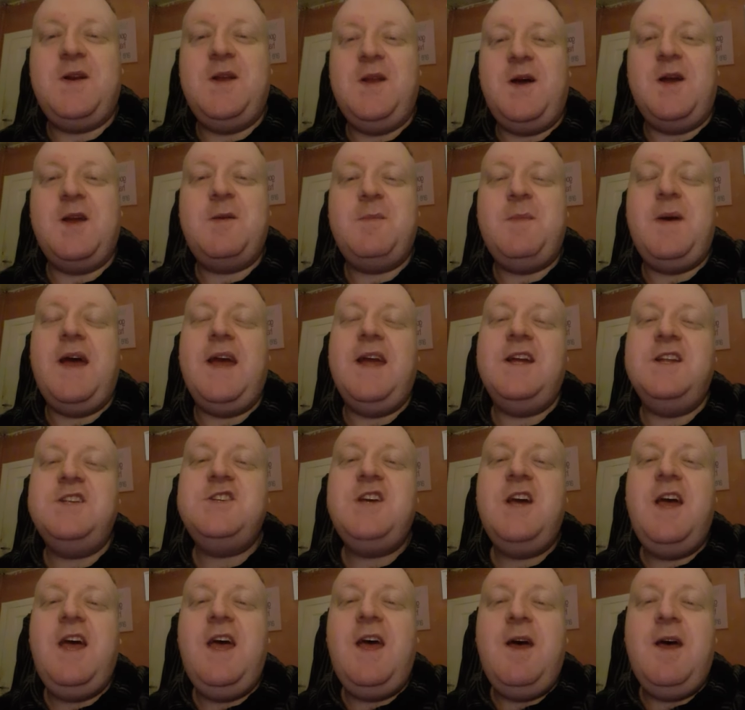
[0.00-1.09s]
like page.
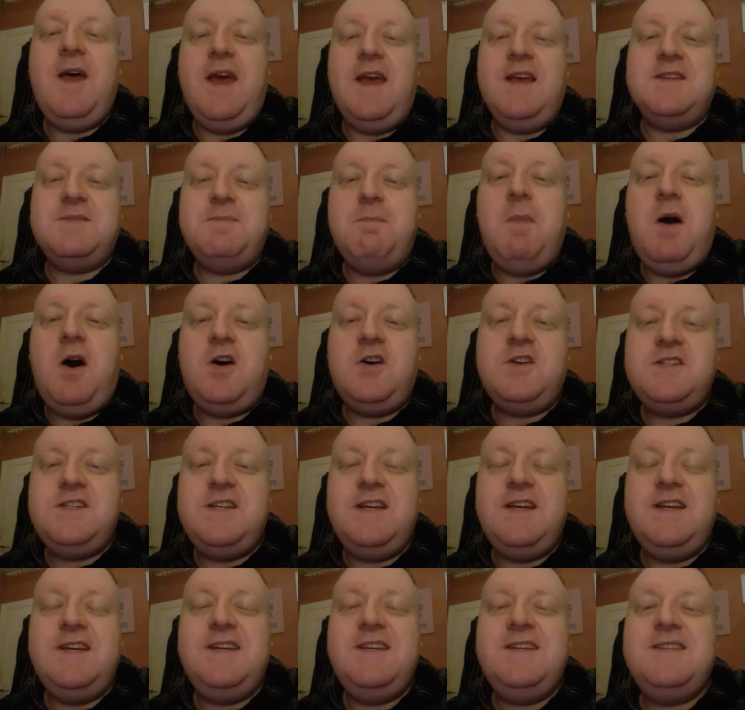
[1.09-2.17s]
It's
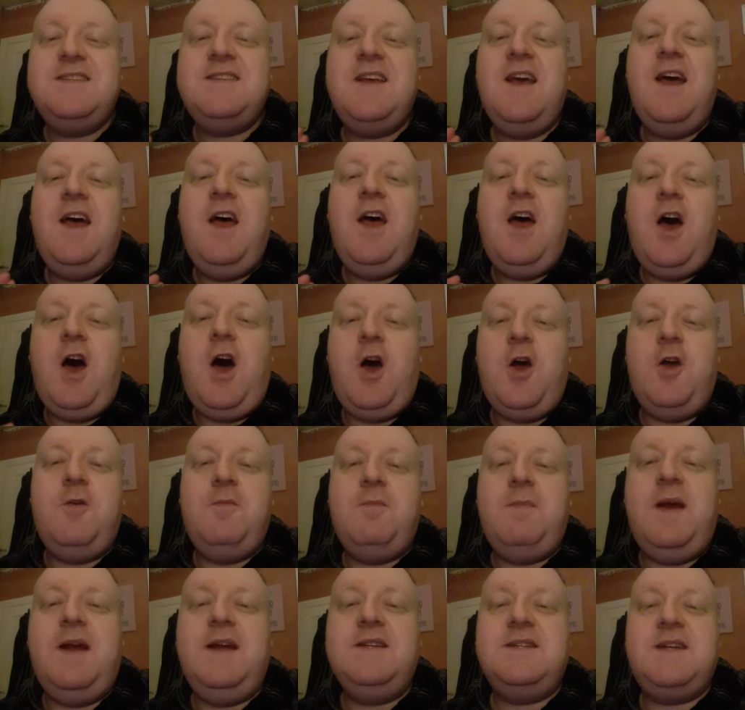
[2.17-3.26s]
Marty's
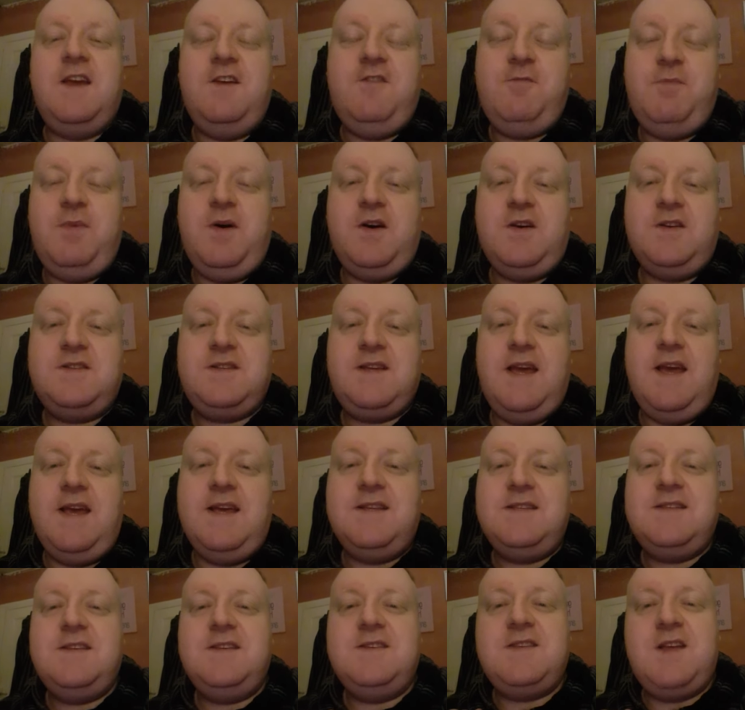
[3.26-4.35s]
Homemade Gift
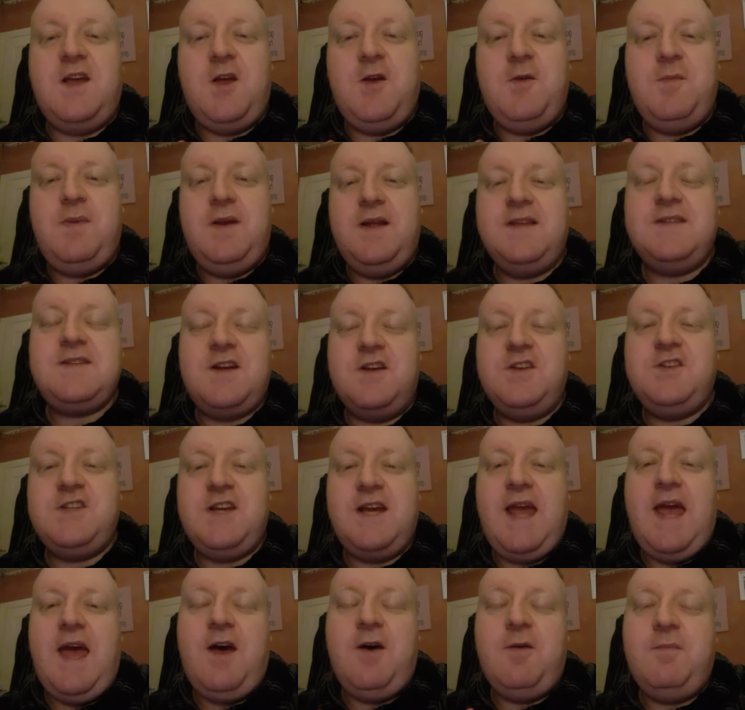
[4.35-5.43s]
Baskets. So please go and
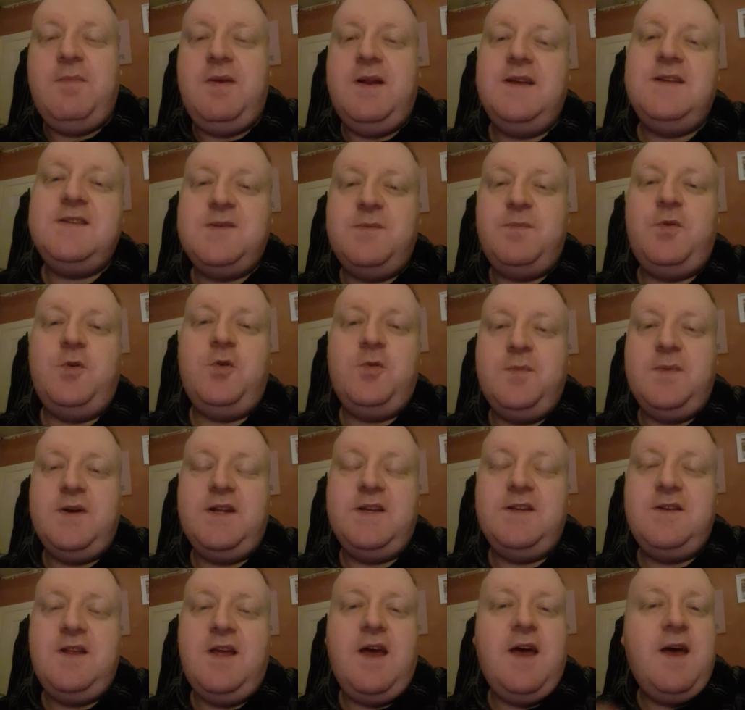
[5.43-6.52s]
check it out, and please support my
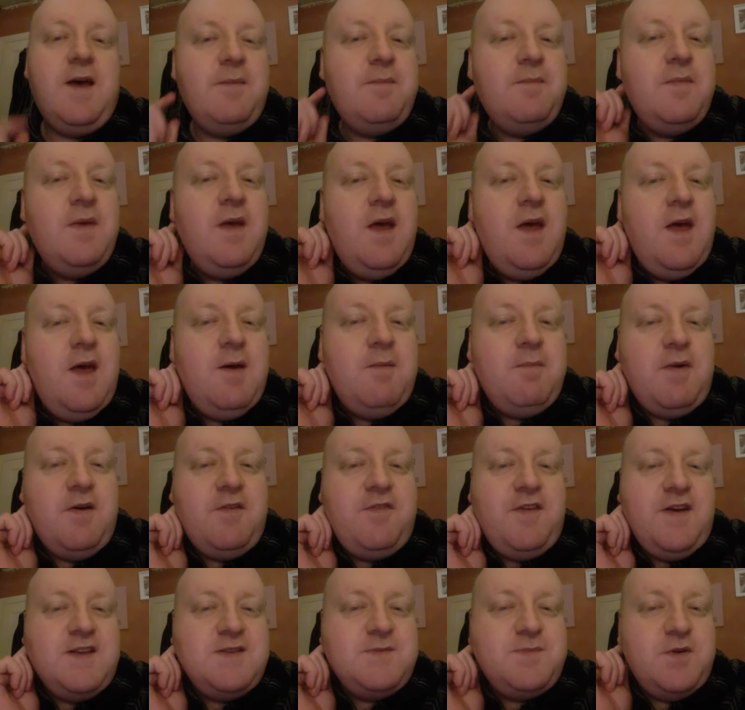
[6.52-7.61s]

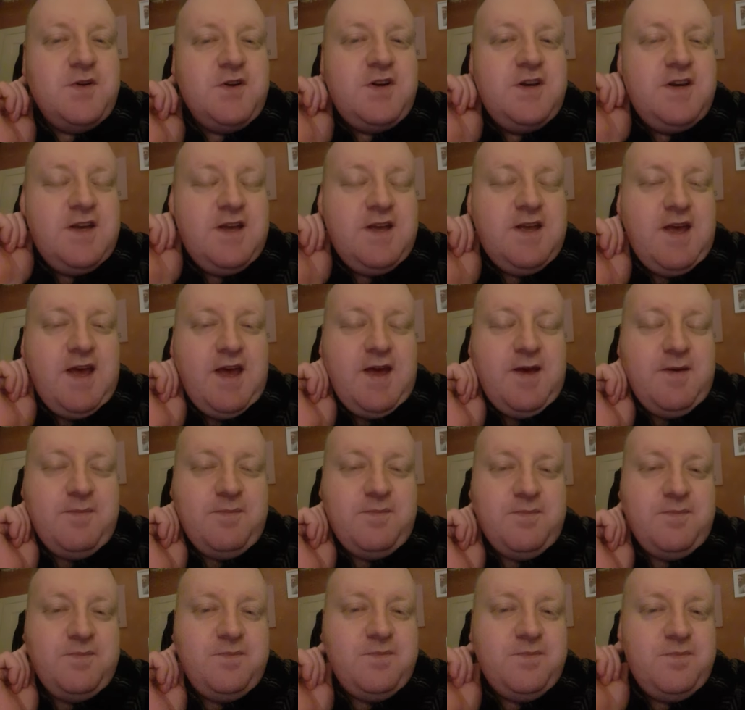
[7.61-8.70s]
Facebook
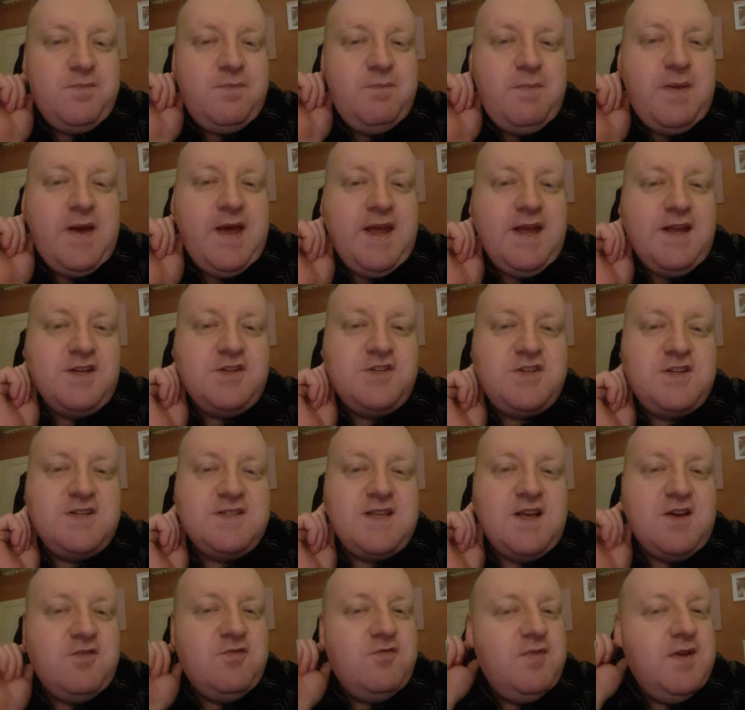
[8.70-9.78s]
page, because
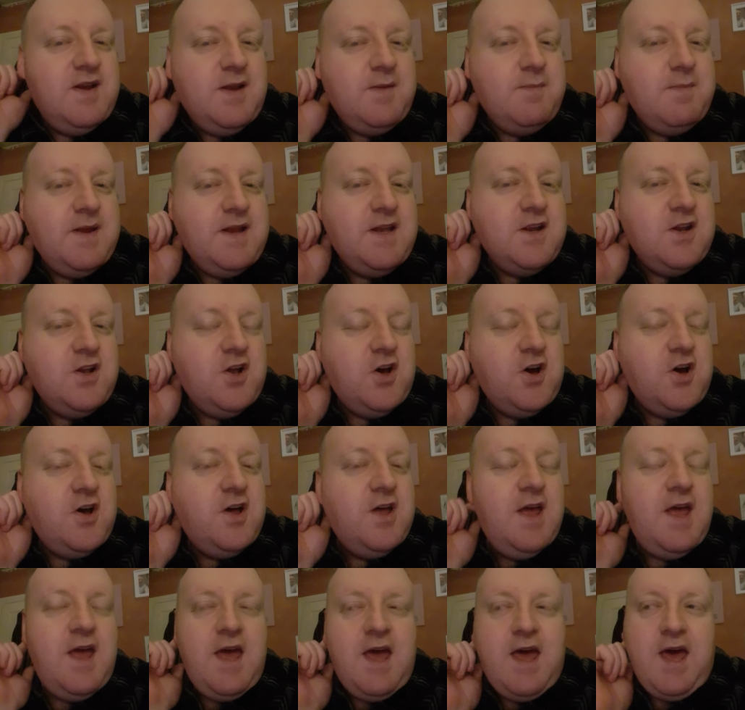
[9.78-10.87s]
that would really mean a lot.
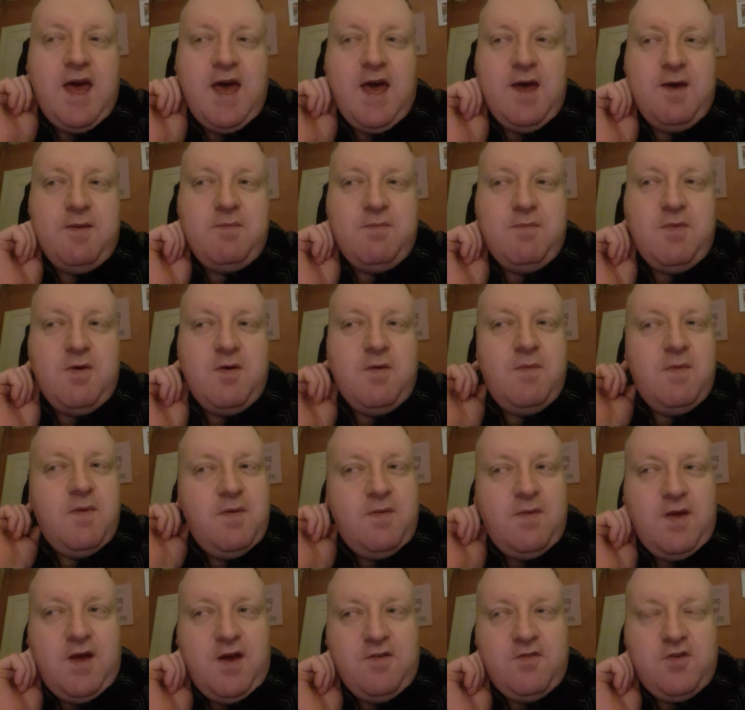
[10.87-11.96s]

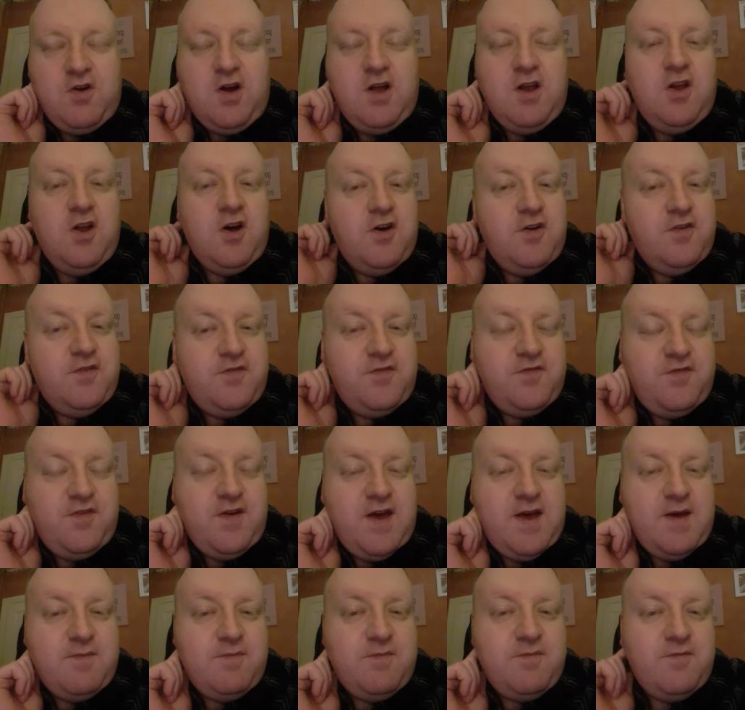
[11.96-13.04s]
I've got a lot of
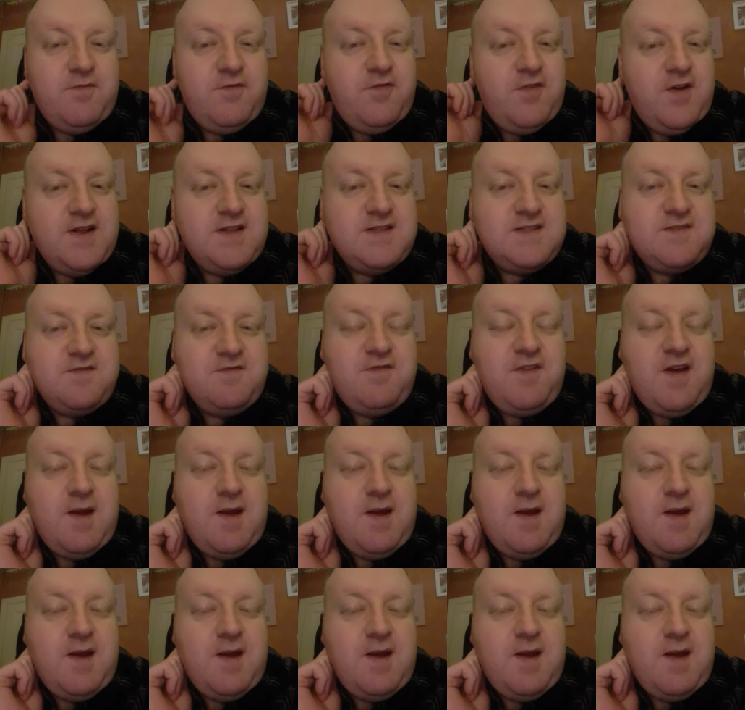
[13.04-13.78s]
friends and